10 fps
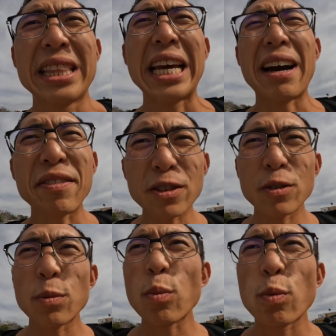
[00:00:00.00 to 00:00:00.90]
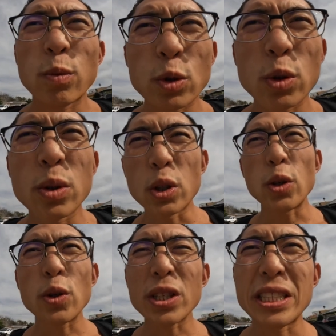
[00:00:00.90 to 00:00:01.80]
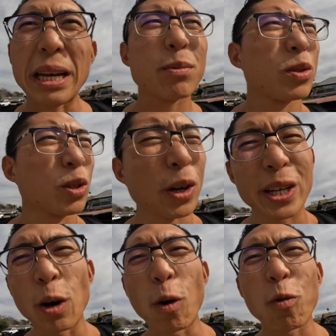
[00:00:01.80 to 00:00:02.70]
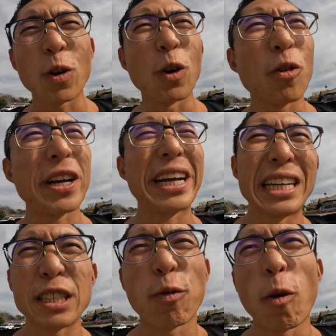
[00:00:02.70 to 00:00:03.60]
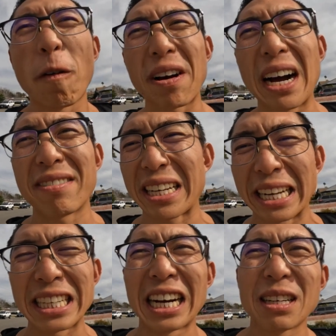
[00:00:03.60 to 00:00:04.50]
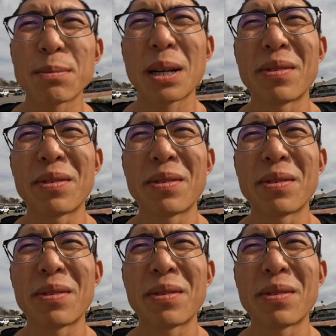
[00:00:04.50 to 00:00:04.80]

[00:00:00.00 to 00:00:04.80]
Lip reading: they have you do the same circuit over and over again, at least 4, 5, 10 times.